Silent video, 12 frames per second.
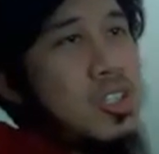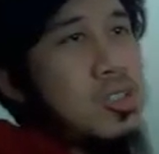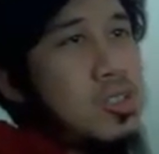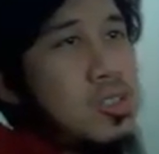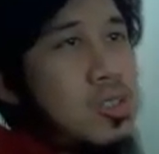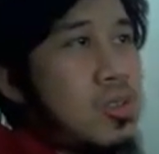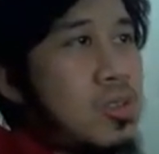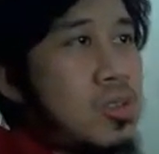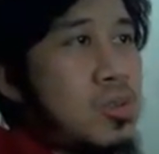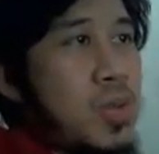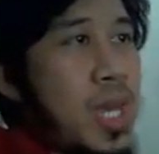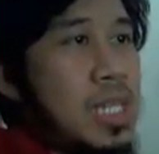
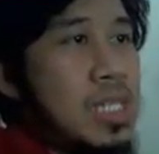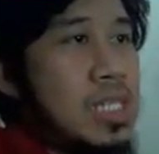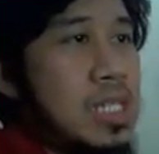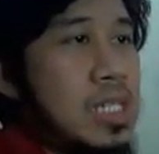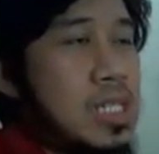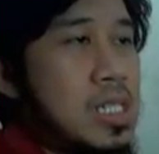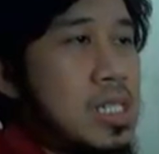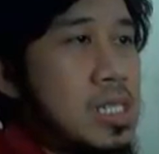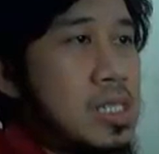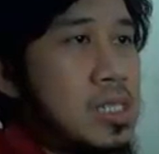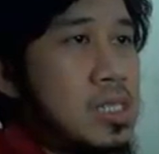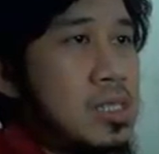So when
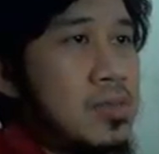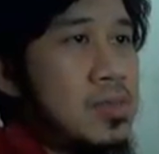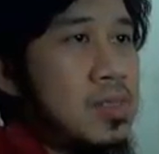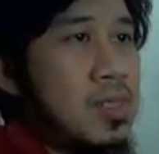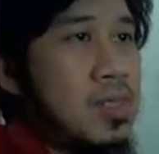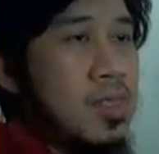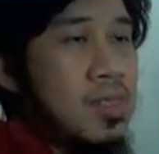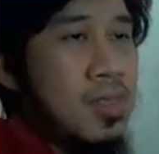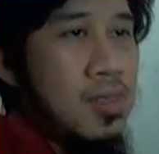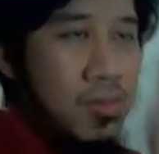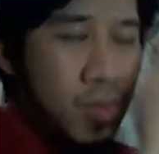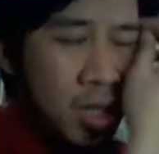the
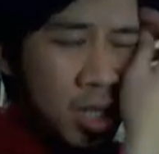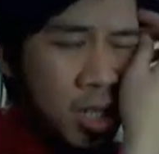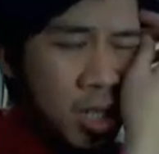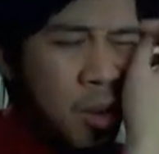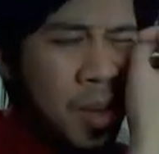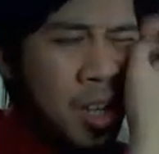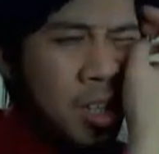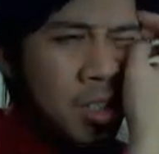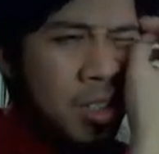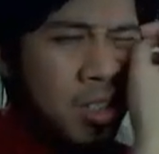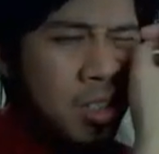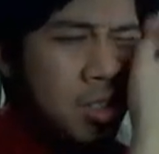copy
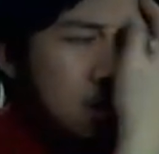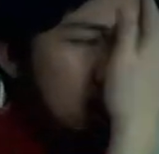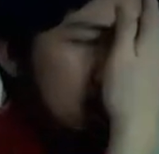editor